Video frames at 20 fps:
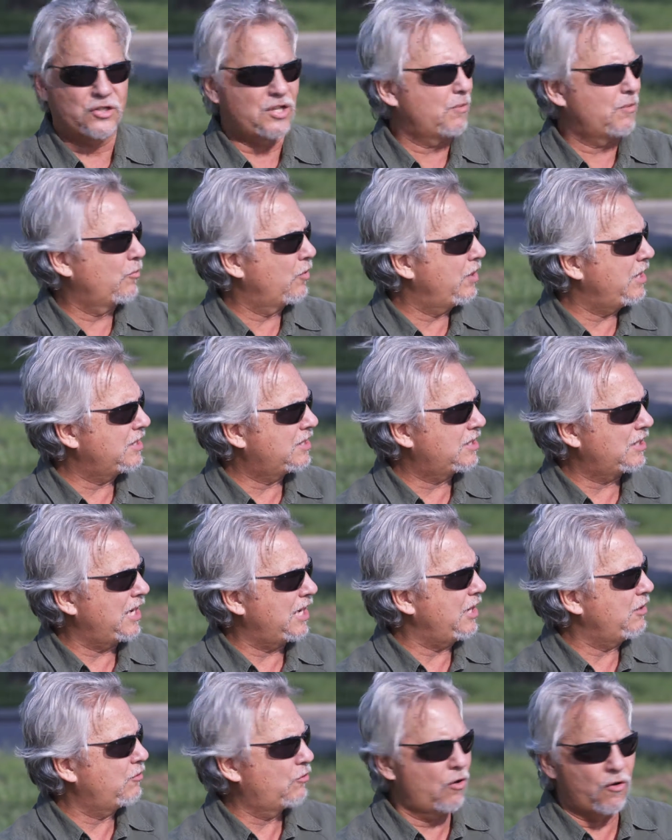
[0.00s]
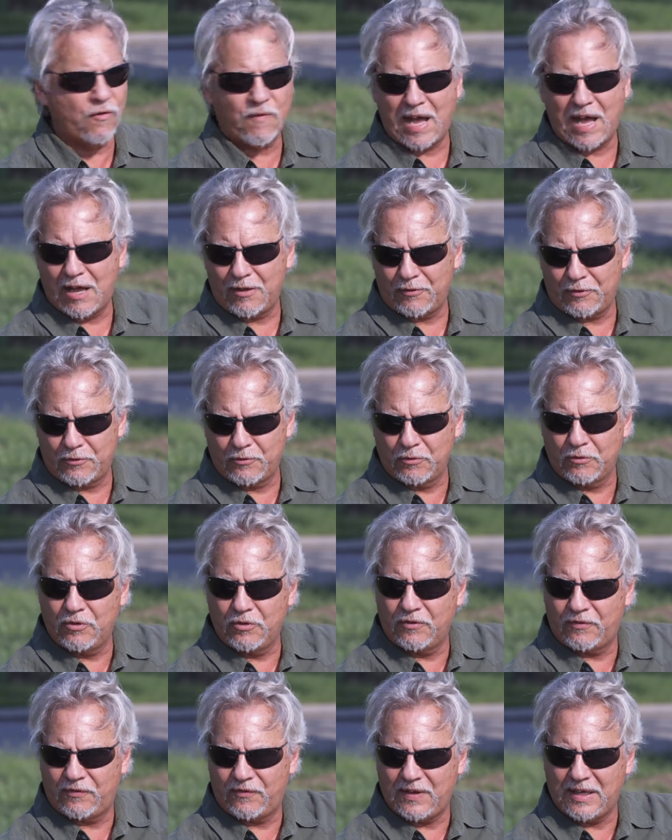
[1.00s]
some reason, he drove out through
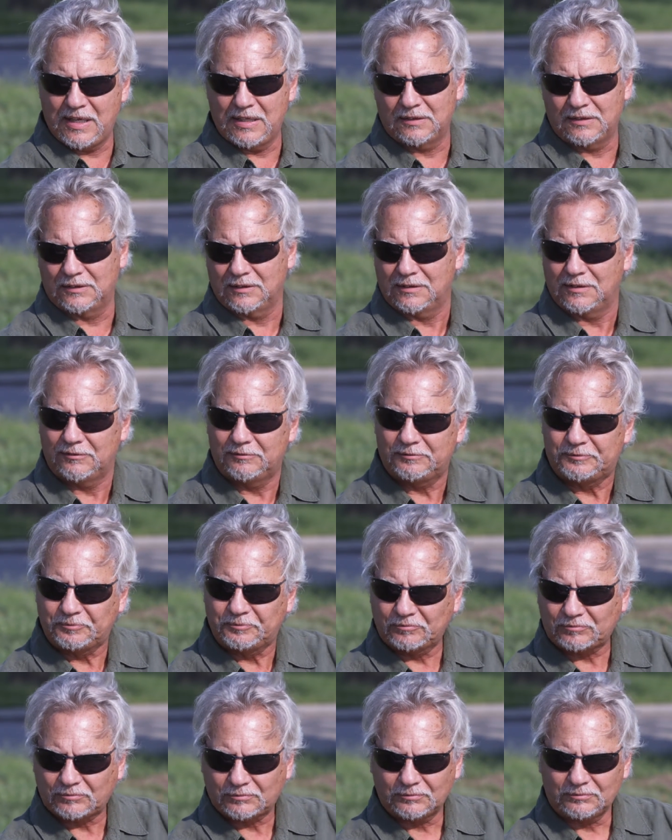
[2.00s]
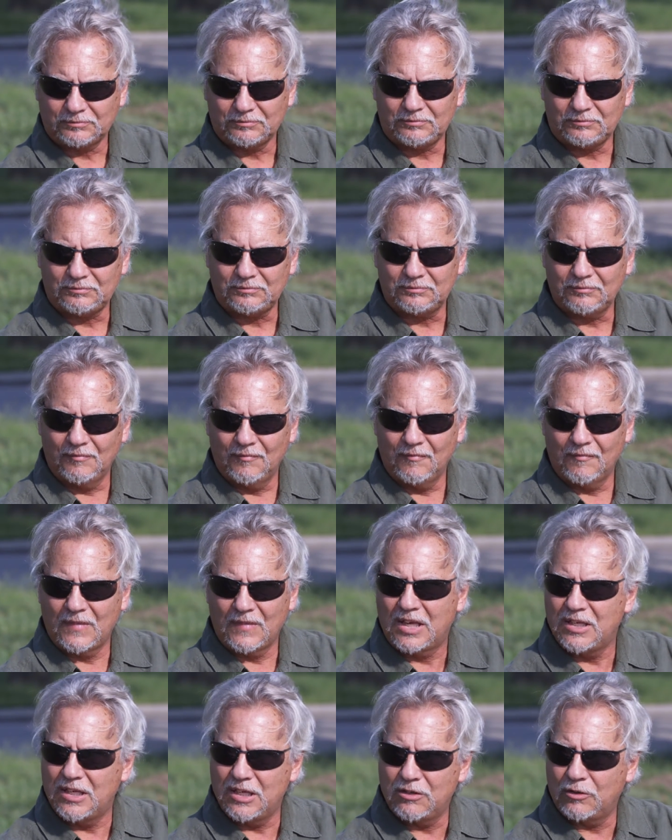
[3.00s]
the field.
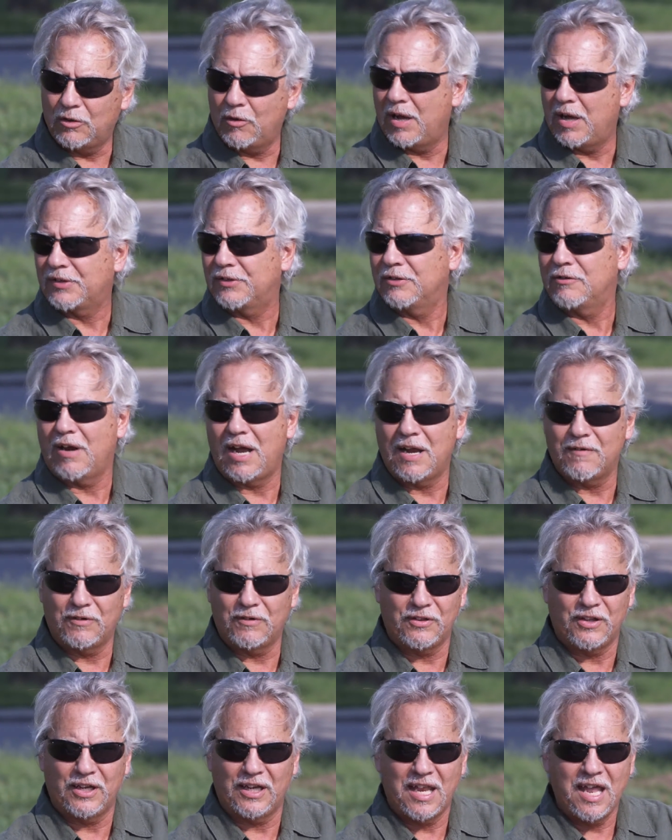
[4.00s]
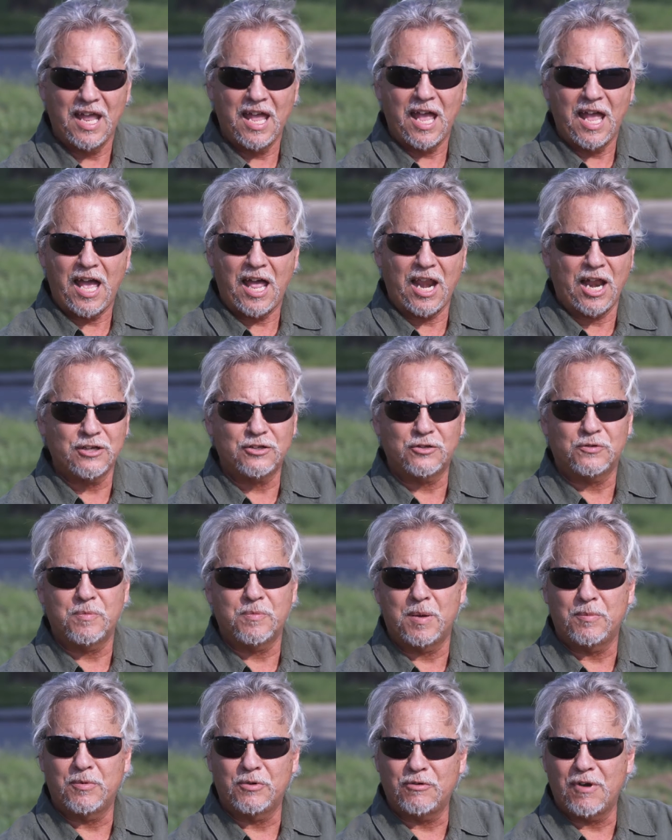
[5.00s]
Didn't go out to drive or anything. And I just
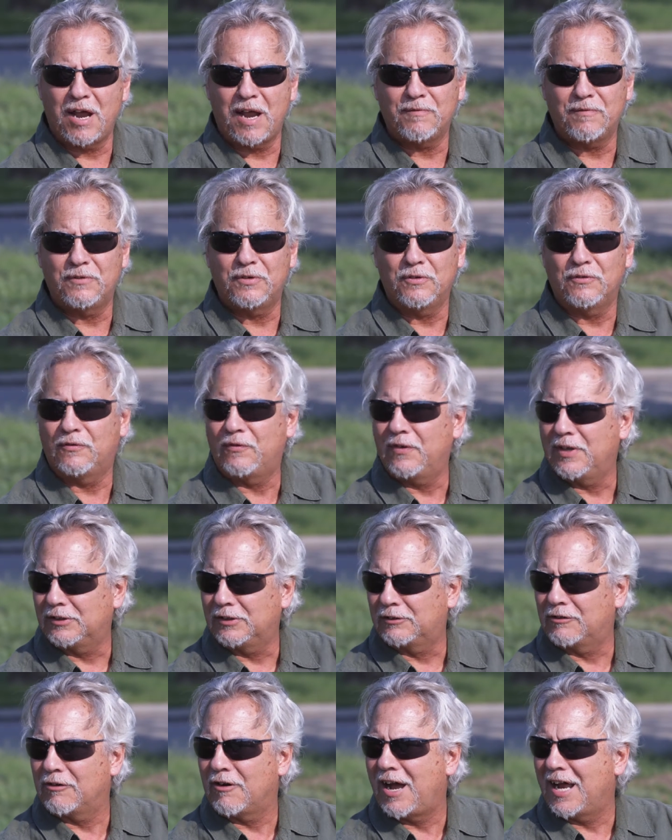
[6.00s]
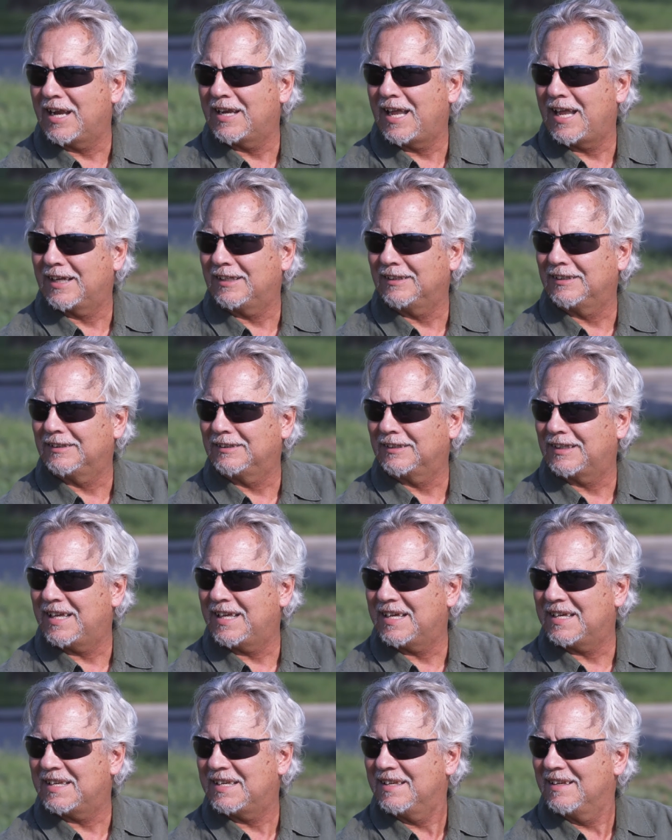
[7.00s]
remember driving through the field crying like a little
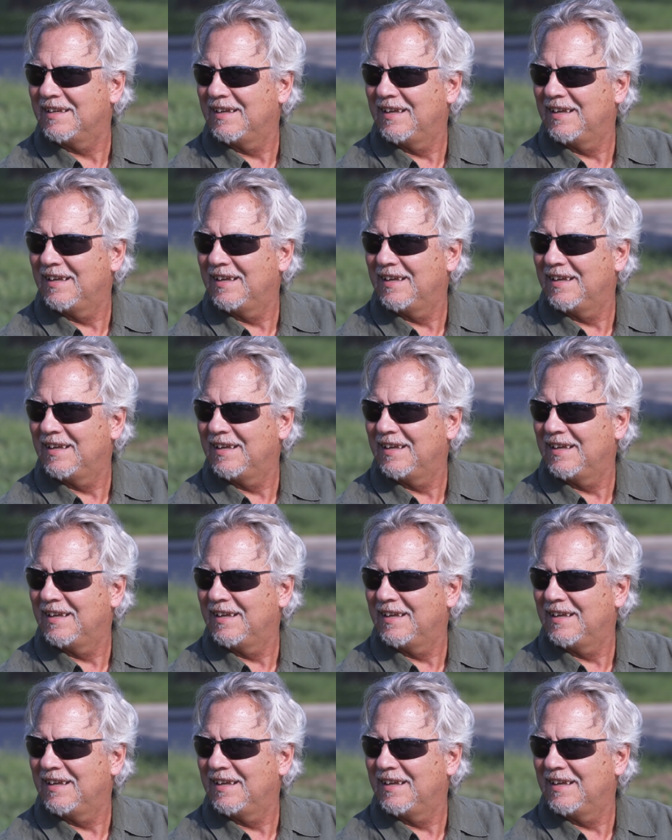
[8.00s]
kid.